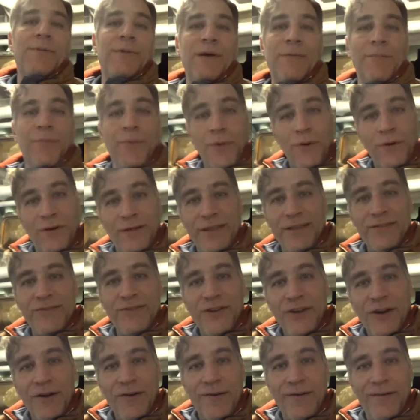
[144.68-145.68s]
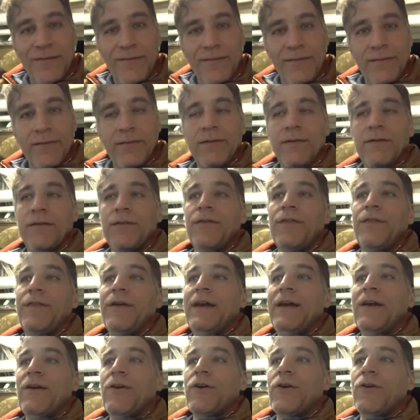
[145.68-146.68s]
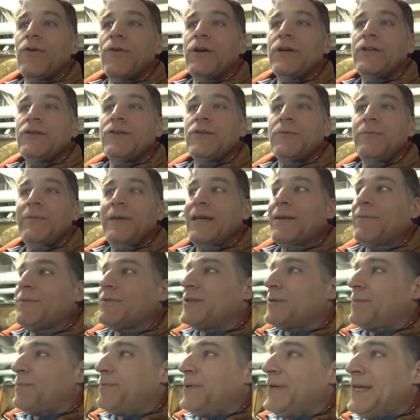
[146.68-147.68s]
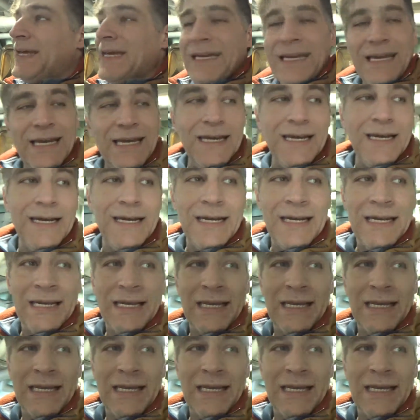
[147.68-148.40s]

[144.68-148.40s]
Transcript: on board this year, they are going to be able to peek in